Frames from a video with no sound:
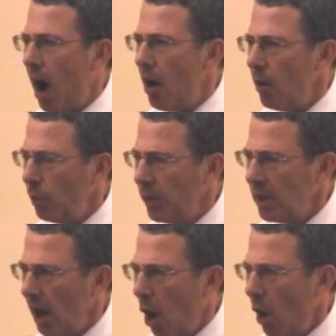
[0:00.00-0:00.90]
Are
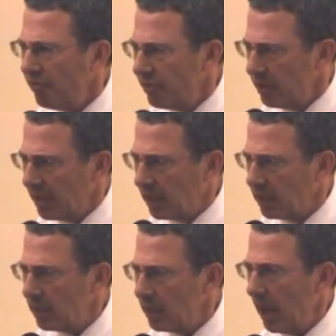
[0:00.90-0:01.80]
we
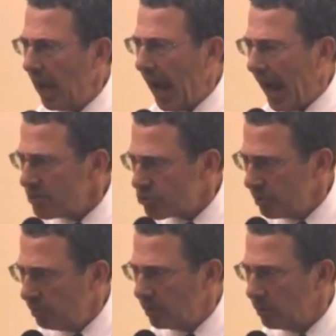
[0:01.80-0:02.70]
offering
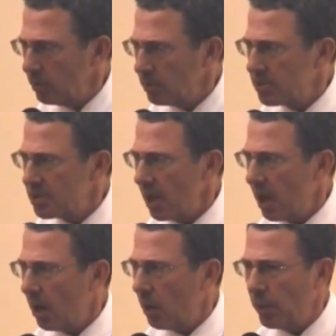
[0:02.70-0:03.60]
attributes,
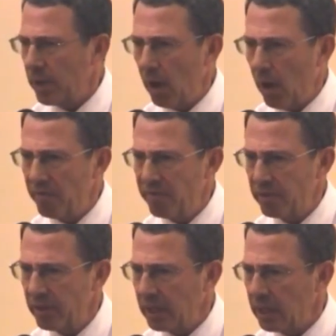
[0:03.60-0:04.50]
are we
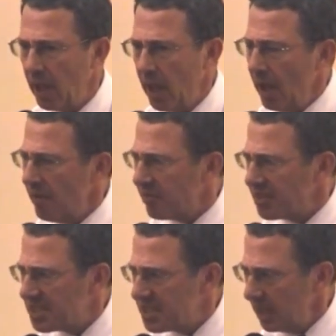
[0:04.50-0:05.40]
offering
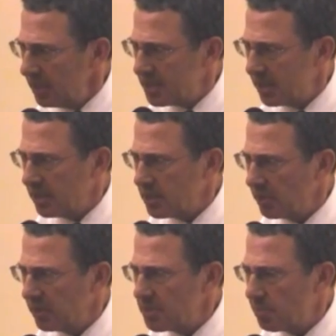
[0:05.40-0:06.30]
facilities
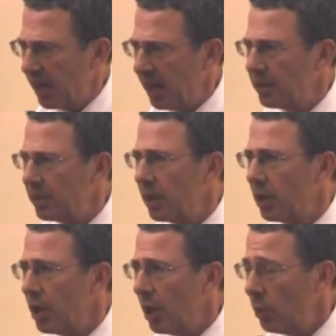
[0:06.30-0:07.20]
with this brand that are
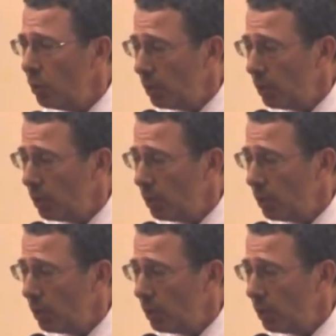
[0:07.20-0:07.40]
no